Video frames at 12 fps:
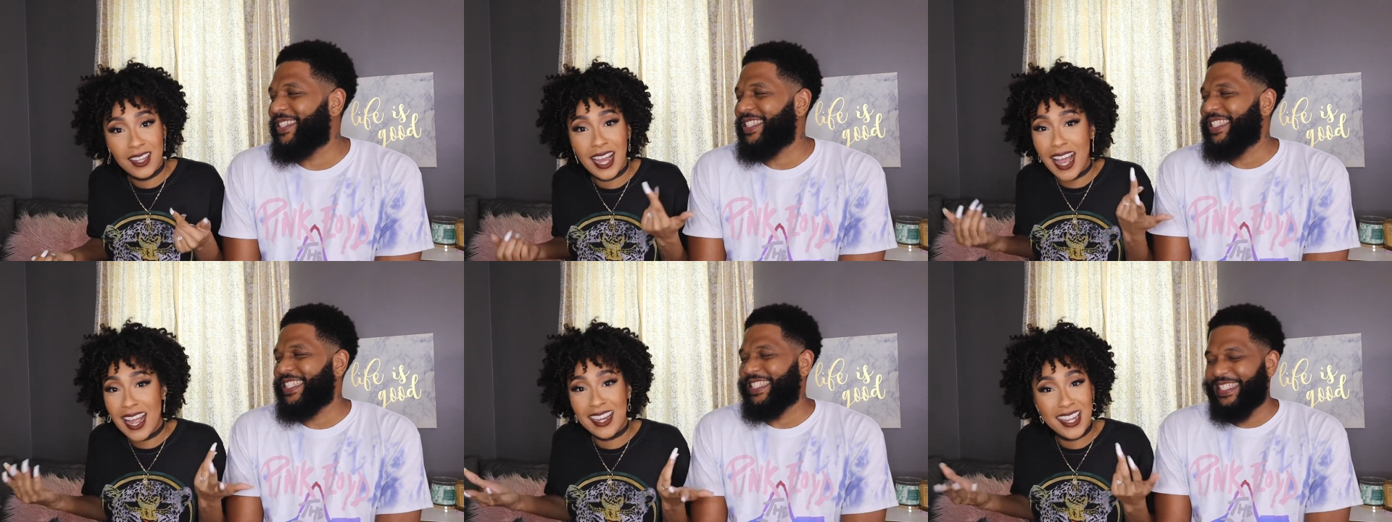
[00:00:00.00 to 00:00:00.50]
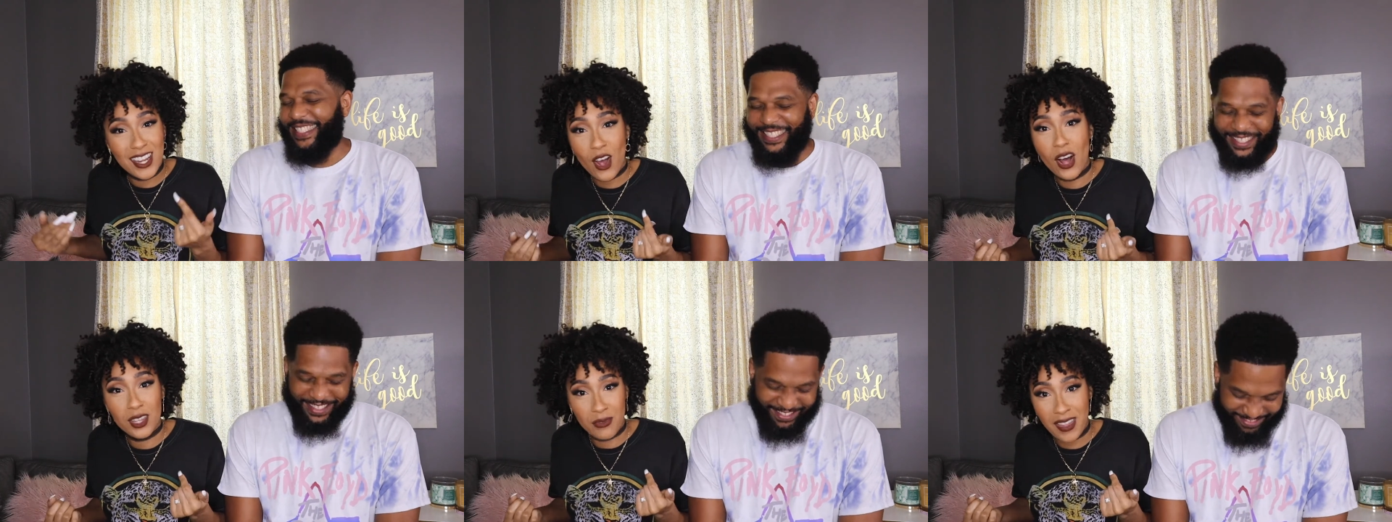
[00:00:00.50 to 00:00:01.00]
Speaker 1: Like I need
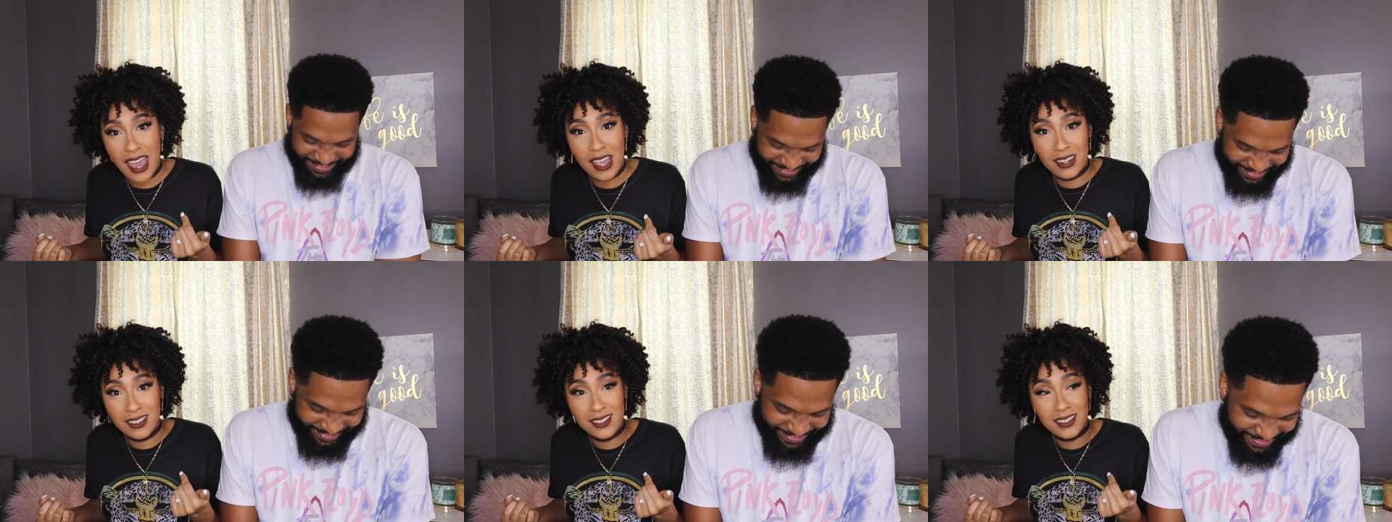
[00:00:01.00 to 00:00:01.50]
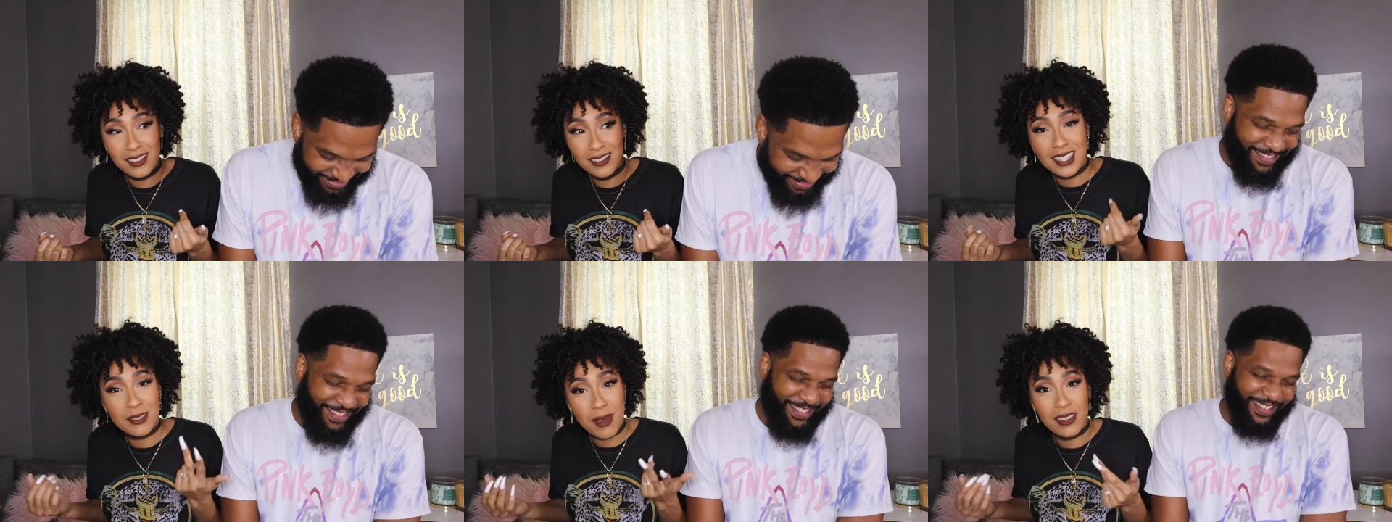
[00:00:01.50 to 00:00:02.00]
all of that.
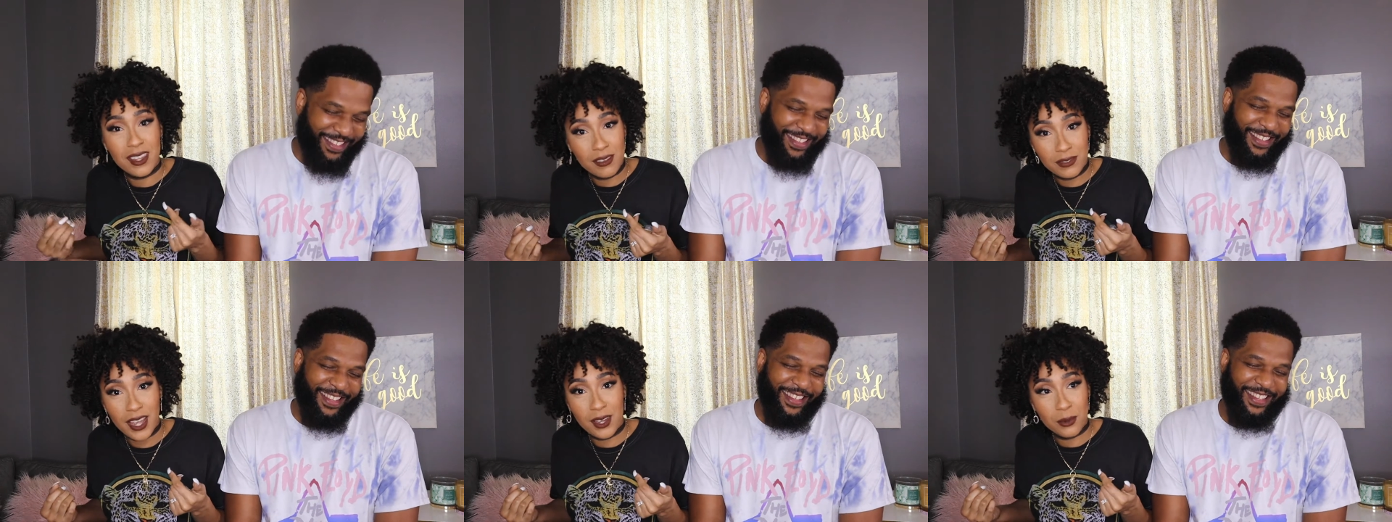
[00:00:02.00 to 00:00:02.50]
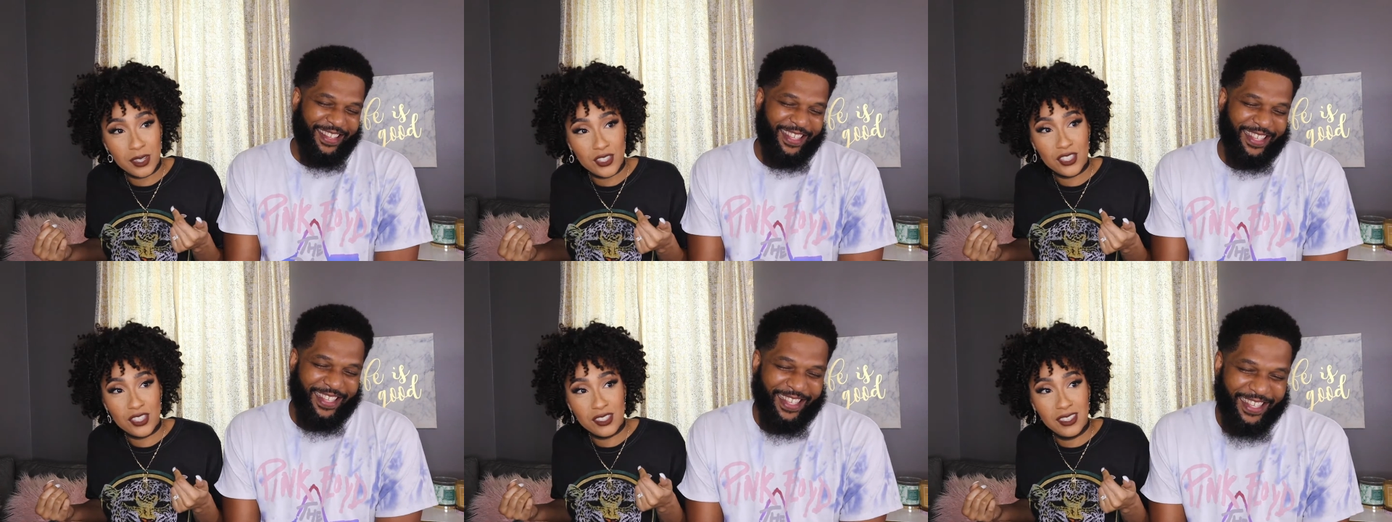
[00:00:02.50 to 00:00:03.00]
That's my love language.